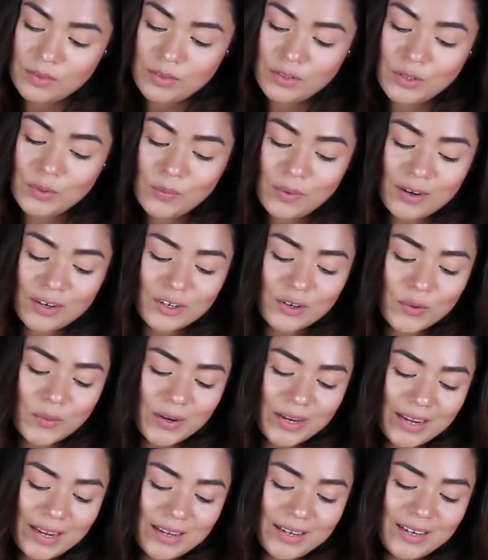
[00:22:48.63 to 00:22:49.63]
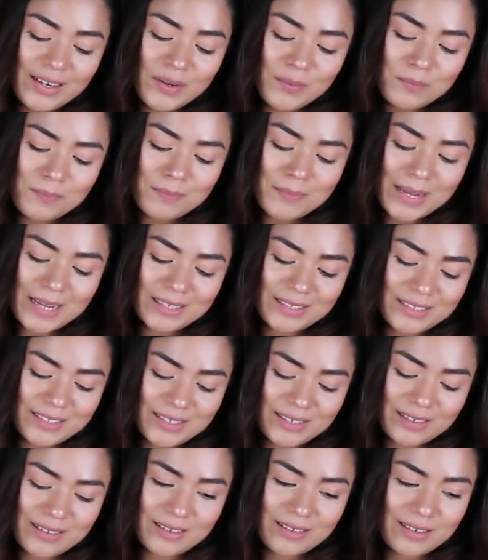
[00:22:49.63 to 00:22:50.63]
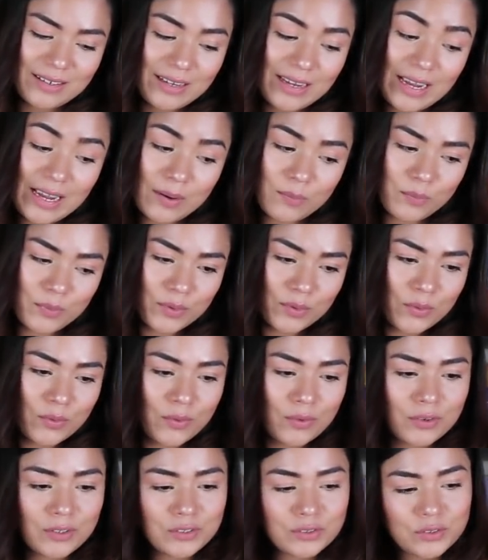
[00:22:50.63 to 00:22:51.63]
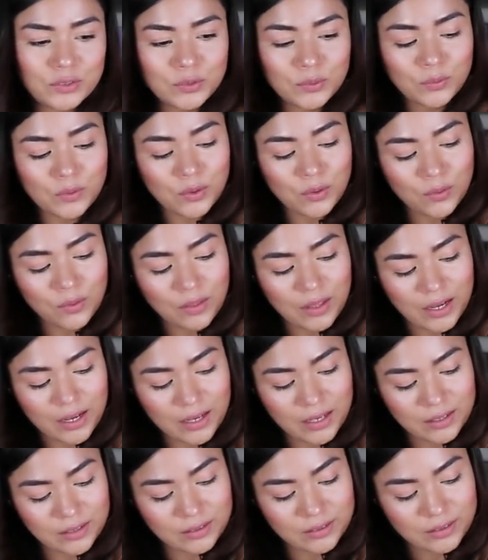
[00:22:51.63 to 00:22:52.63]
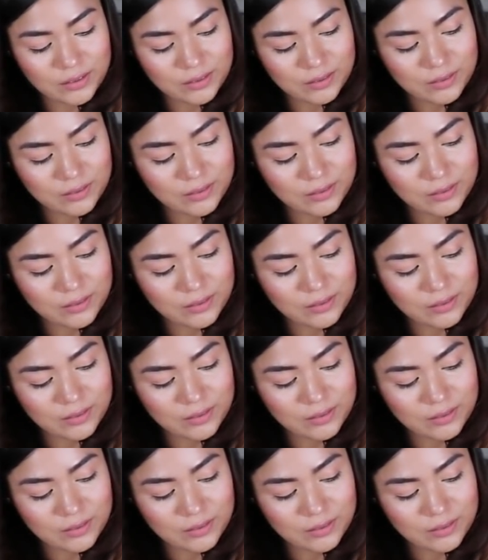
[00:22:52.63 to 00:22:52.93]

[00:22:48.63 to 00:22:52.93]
You are creating magic, Capricorn. Do know that.